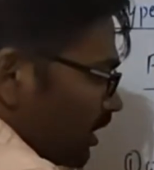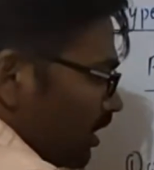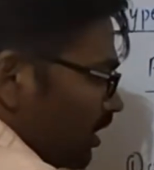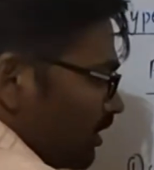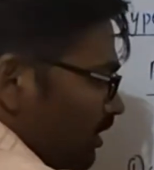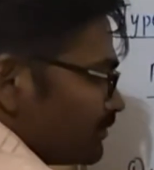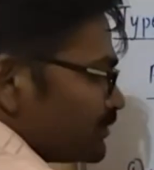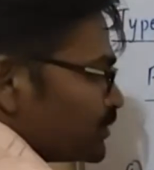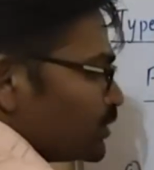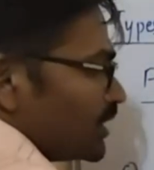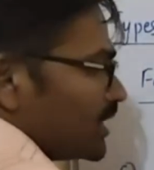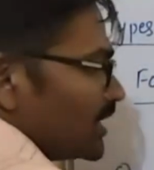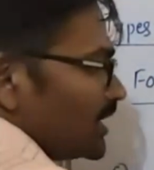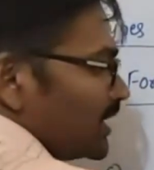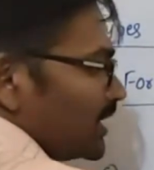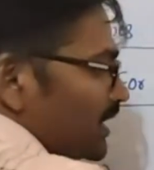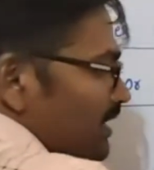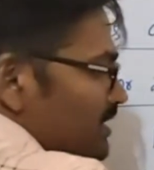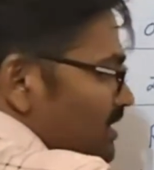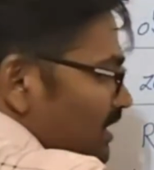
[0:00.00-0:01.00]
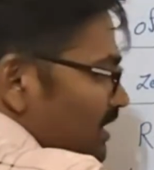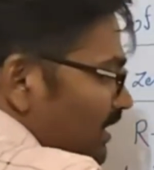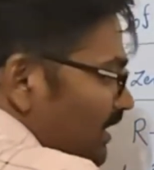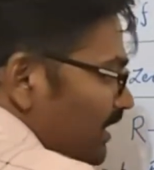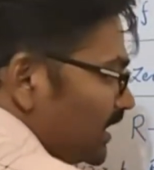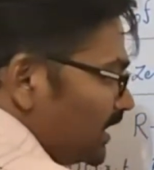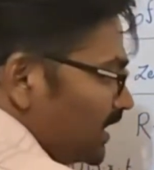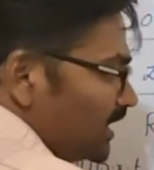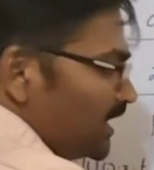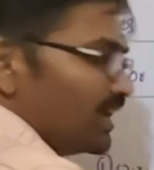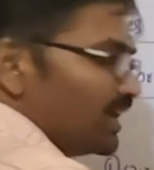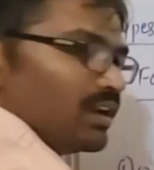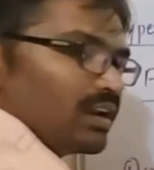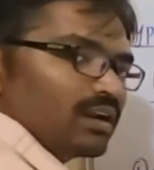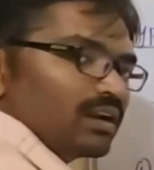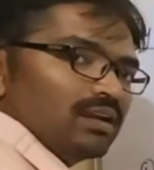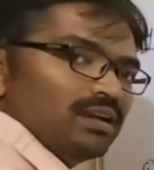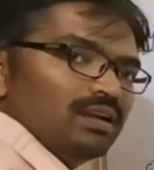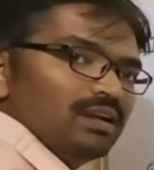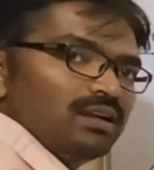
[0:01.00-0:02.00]
graphs you can get
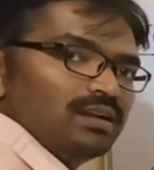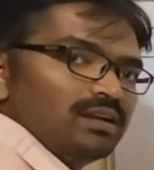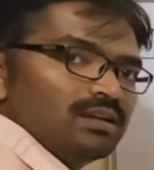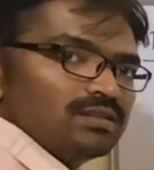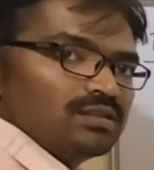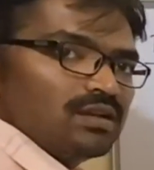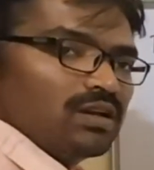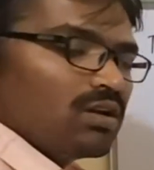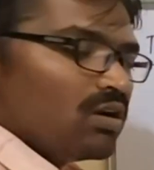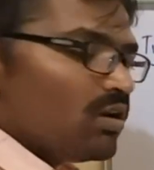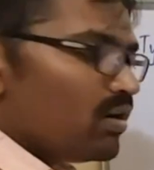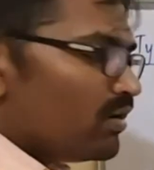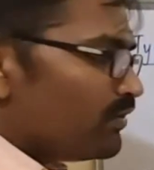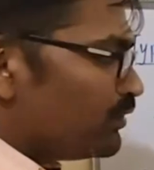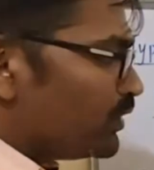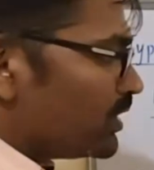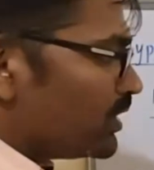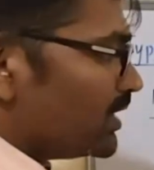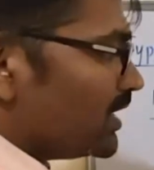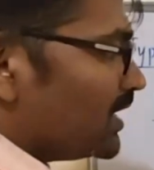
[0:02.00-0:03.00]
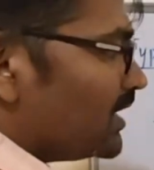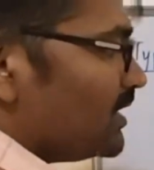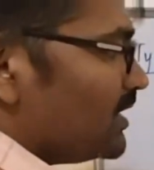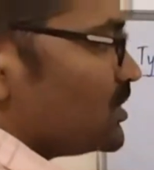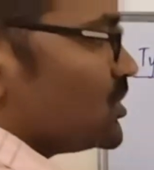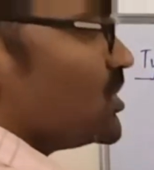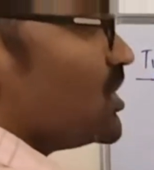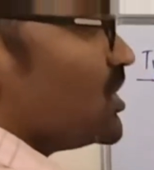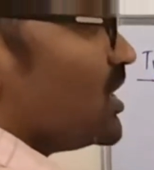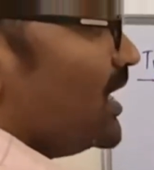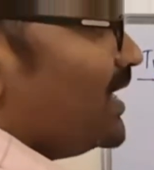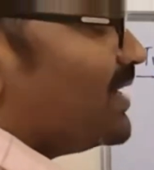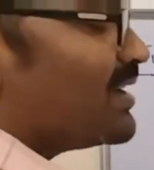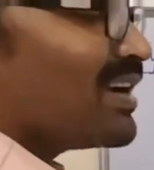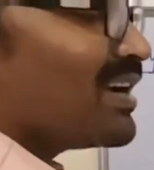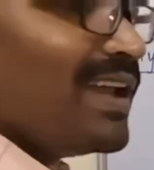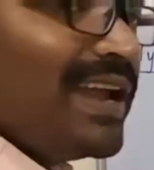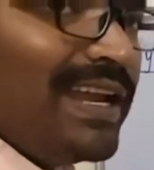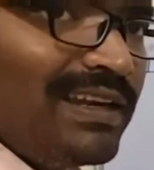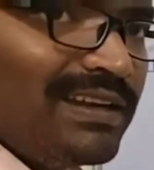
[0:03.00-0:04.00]
linear. So graph you can get a
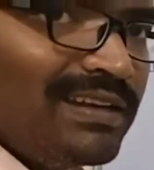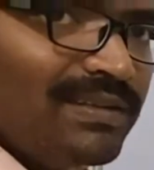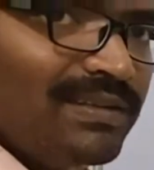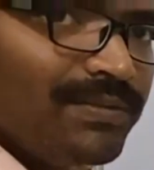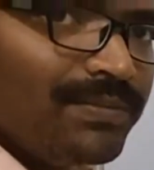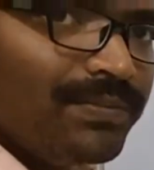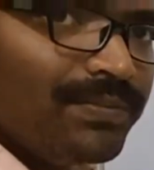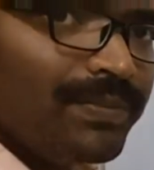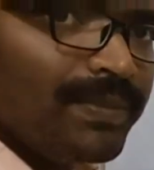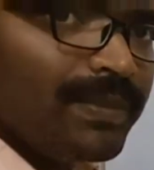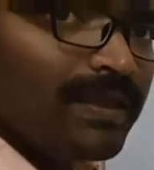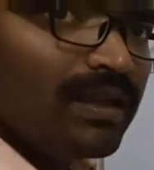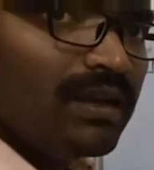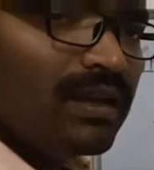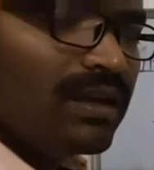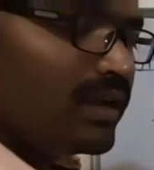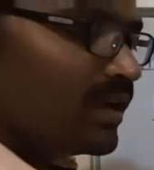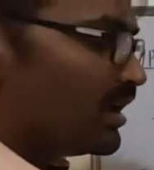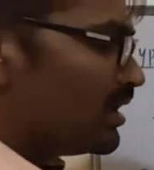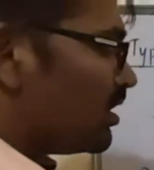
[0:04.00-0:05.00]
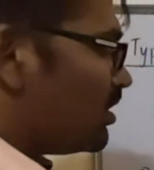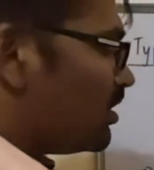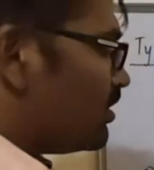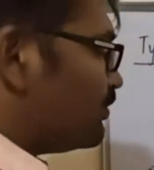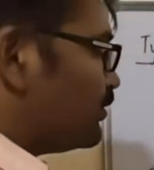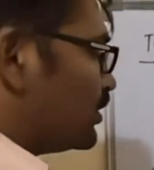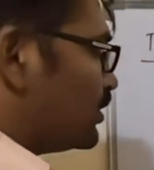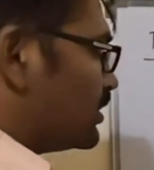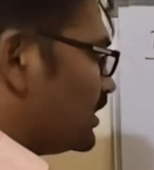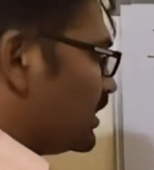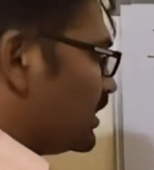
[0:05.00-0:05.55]
straight line. For